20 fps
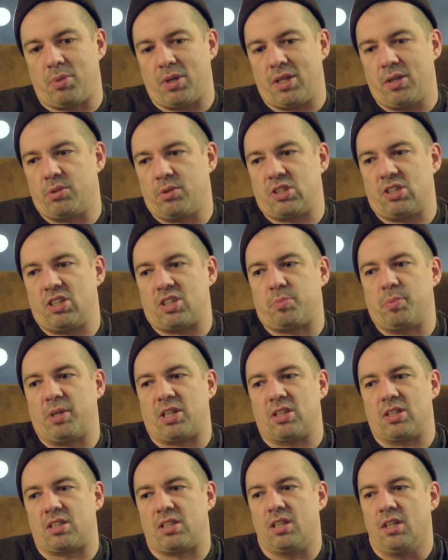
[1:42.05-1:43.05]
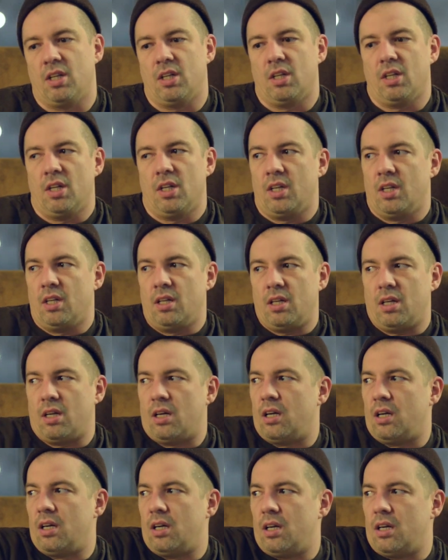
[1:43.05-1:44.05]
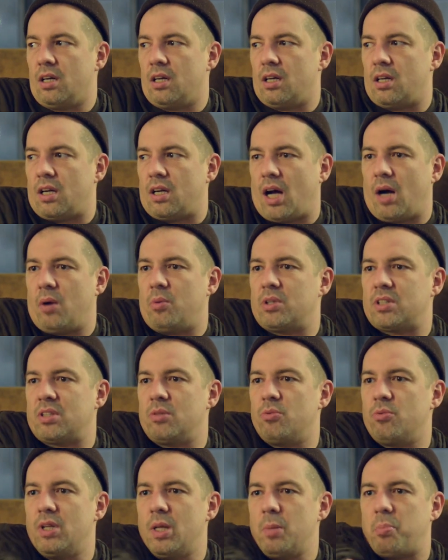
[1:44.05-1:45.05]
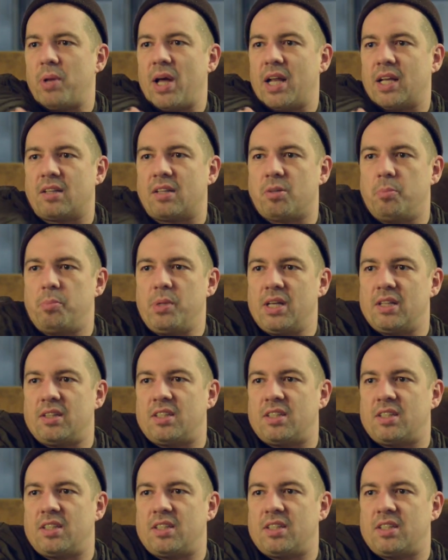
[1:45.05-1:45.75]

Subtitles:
But it was just because I wasn't really planning to be a